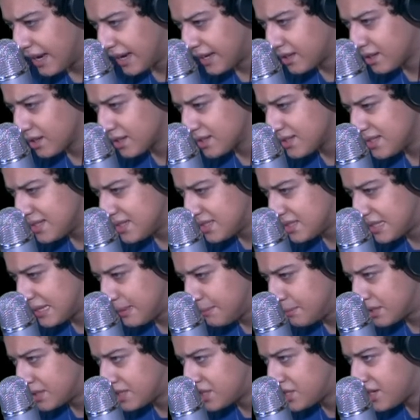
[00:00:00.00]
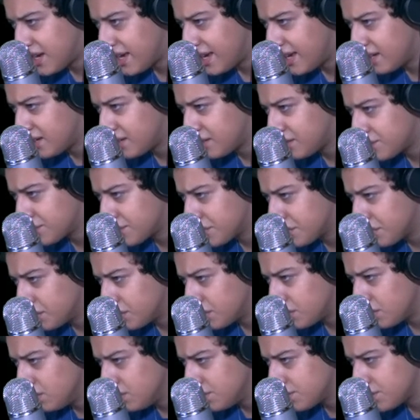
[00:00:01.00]
It doesn't seem to change.
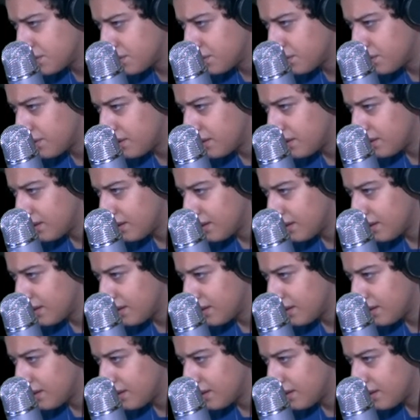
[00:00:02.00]
Yuzu,